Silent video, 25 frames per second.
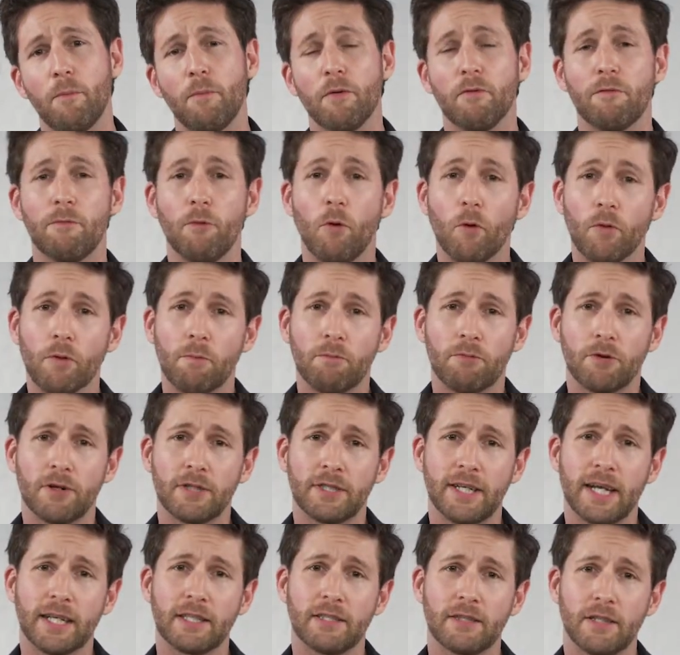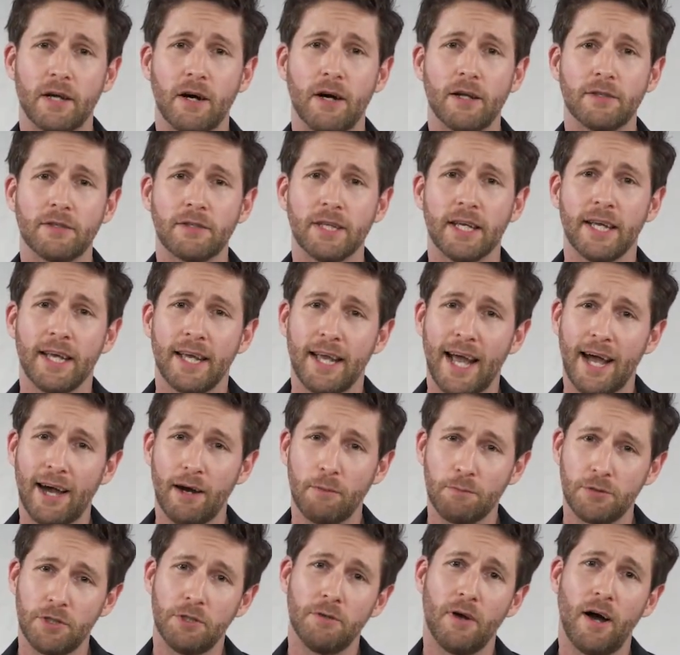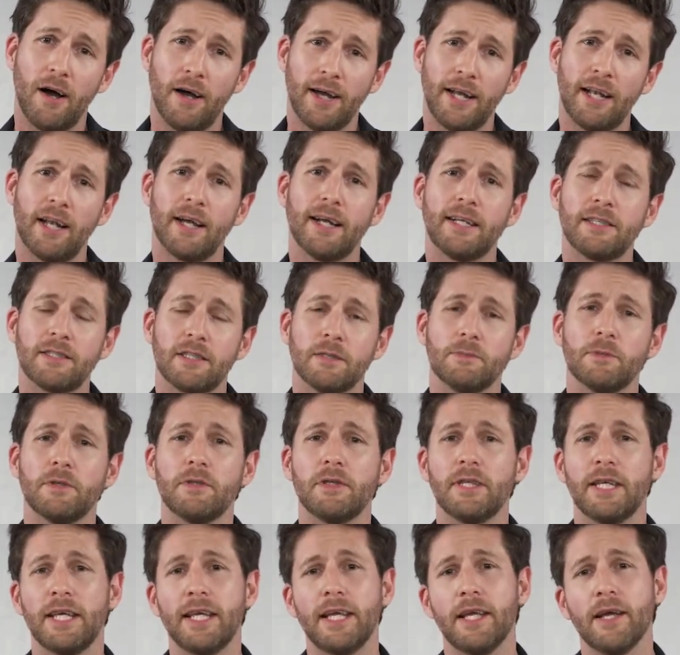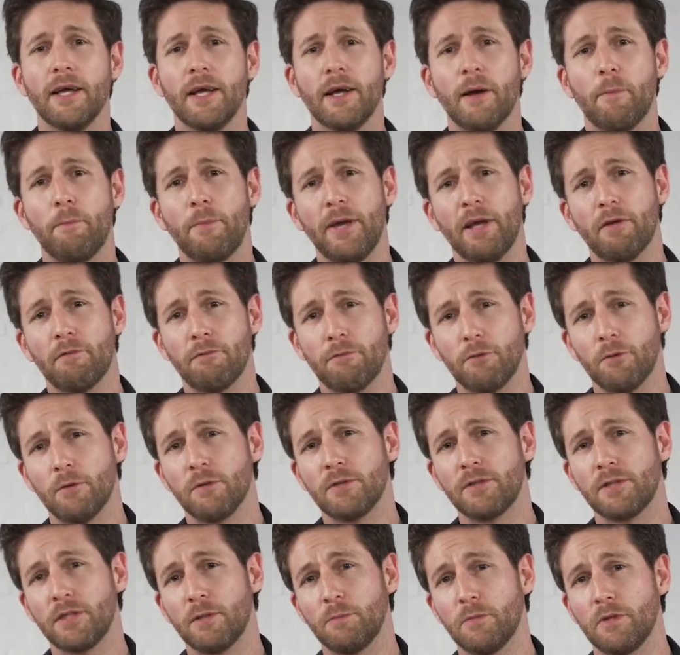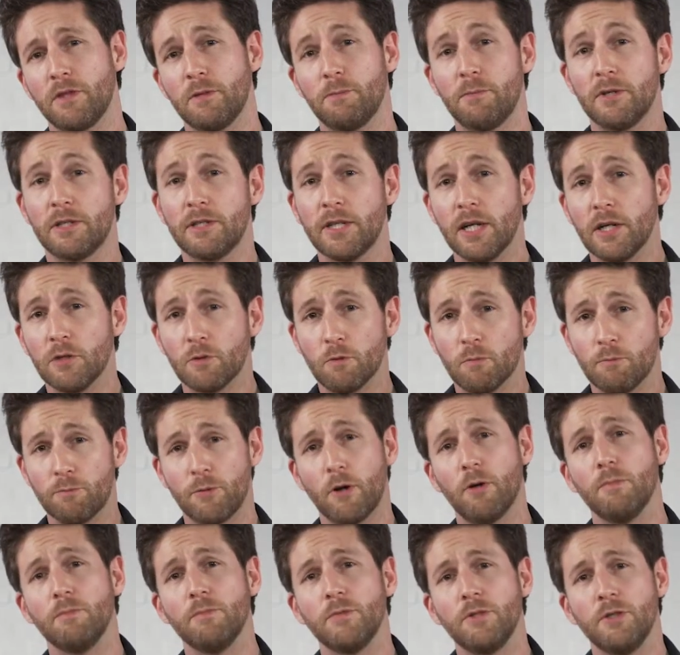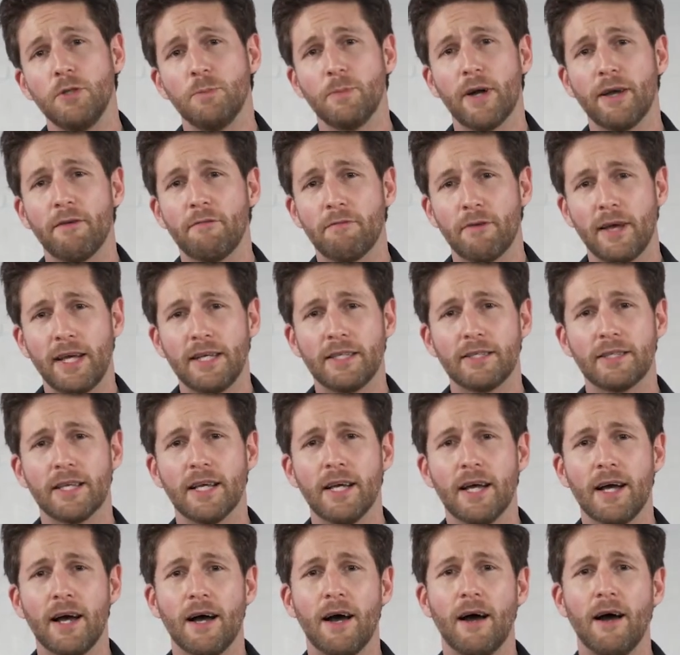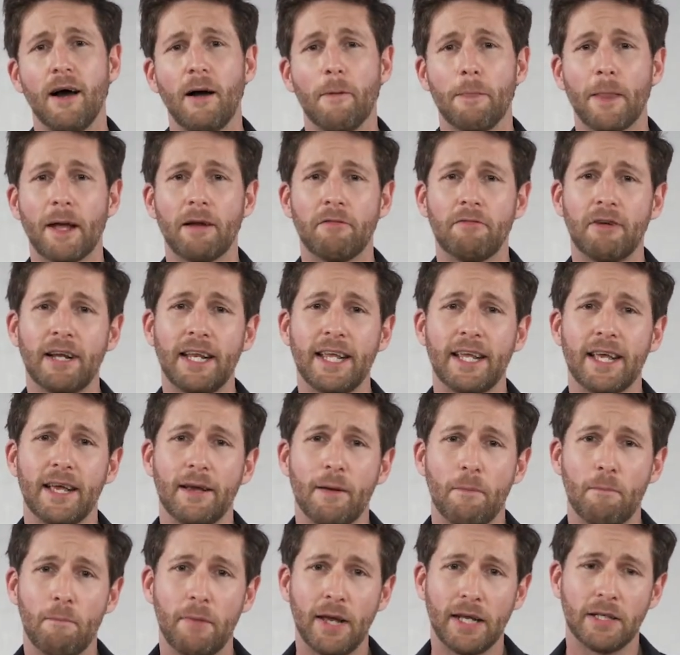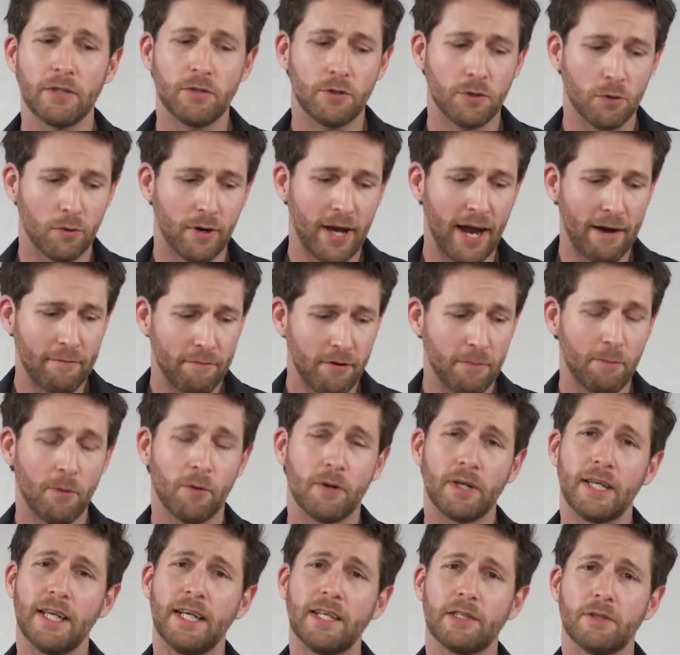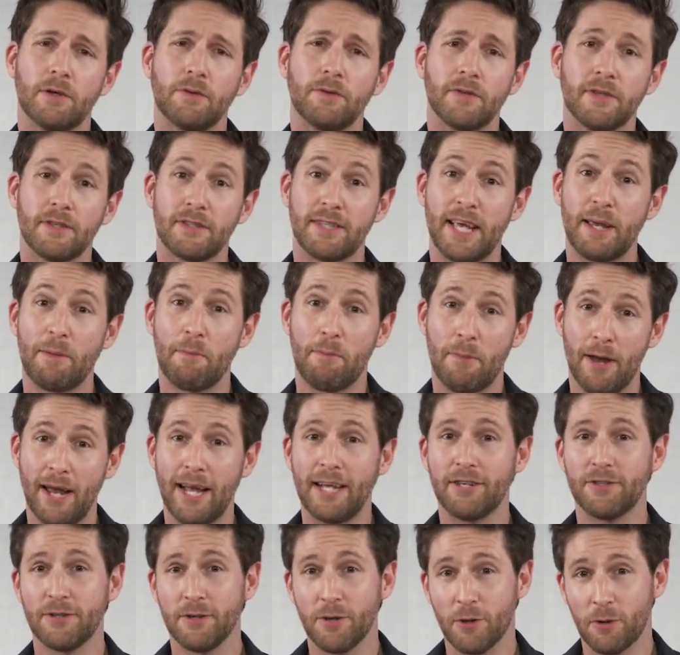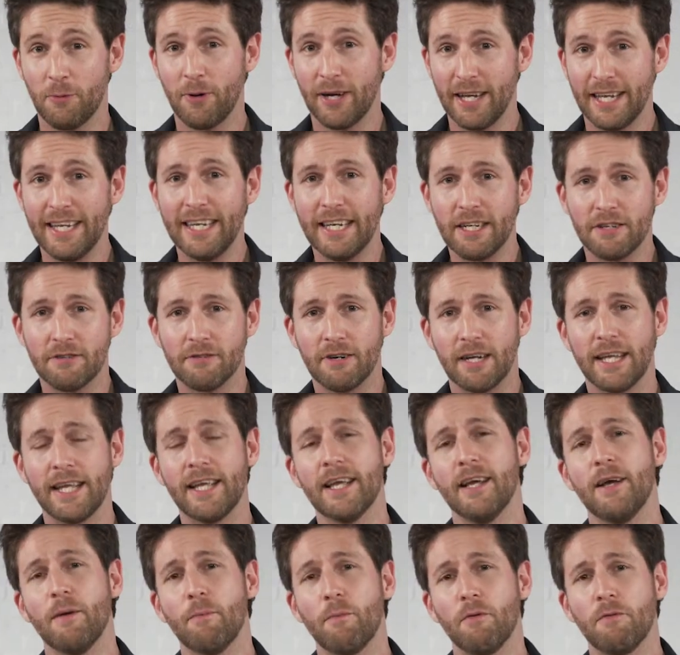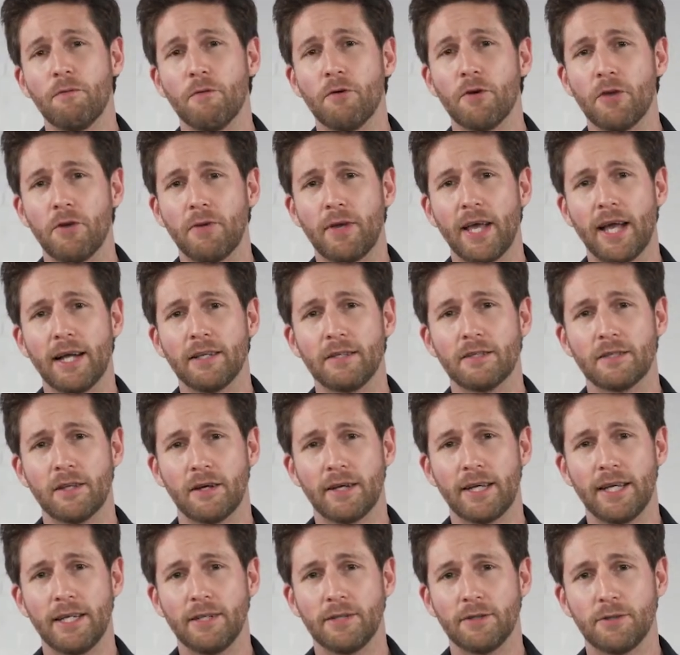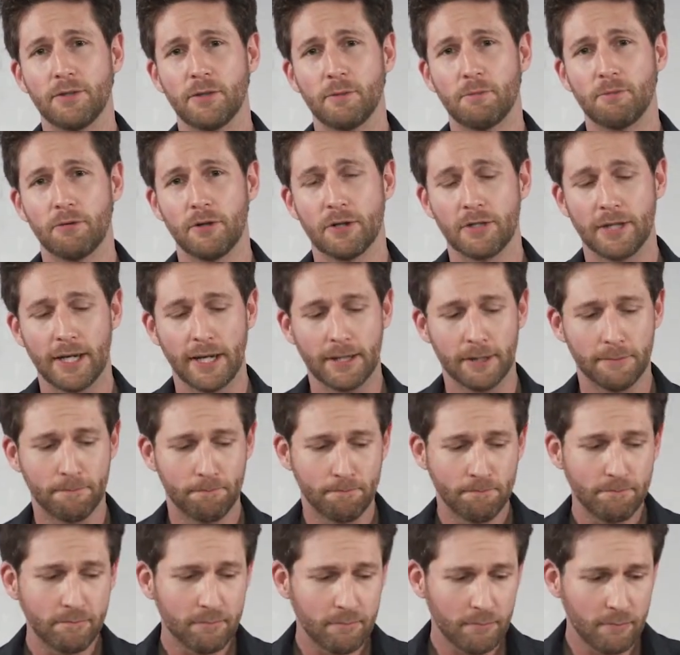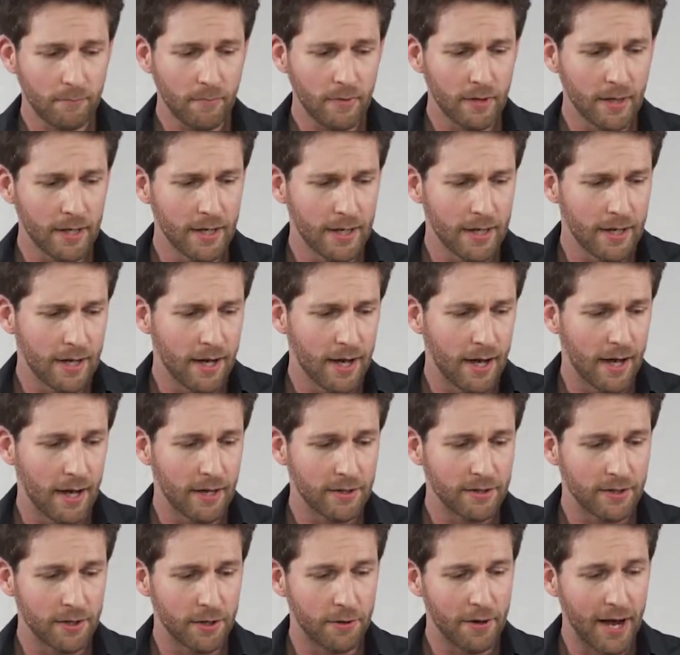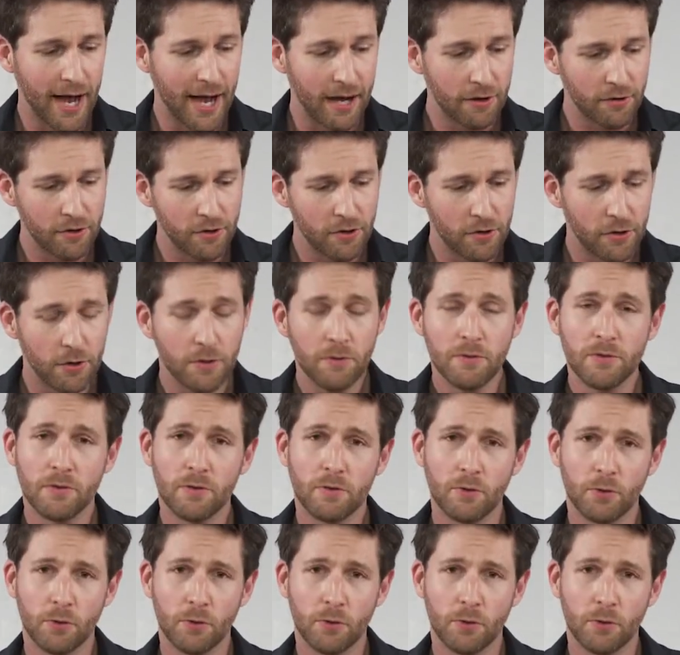before the project starts, helps you highlight some of the pitfalls, some of the potential problems you might face, and really makes sure everybody is on the same page, quite literally, before you get stuck into the project. So how do you use the